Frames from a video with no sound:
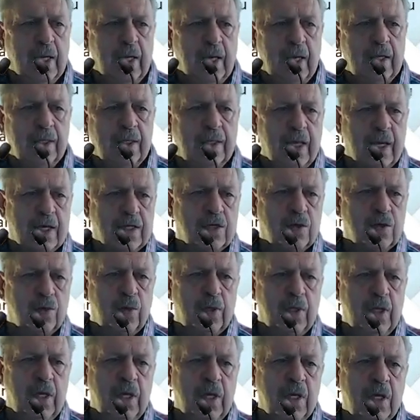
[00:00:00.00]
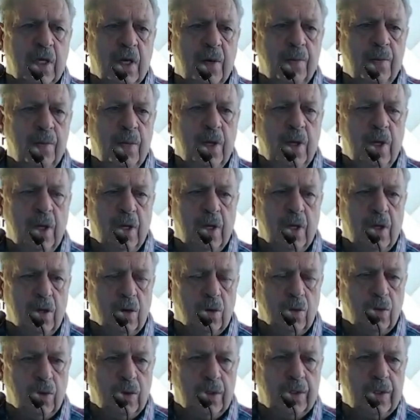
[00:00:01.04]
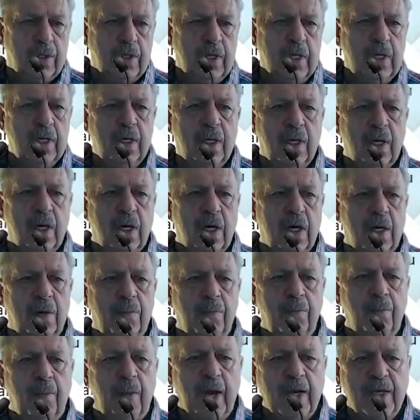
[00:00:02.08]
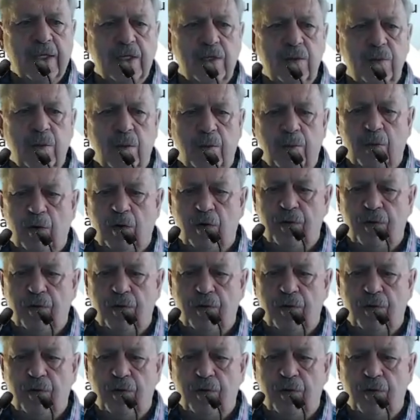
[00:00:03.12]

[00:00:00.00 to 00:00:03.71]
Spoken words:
and taxable income within a maximum of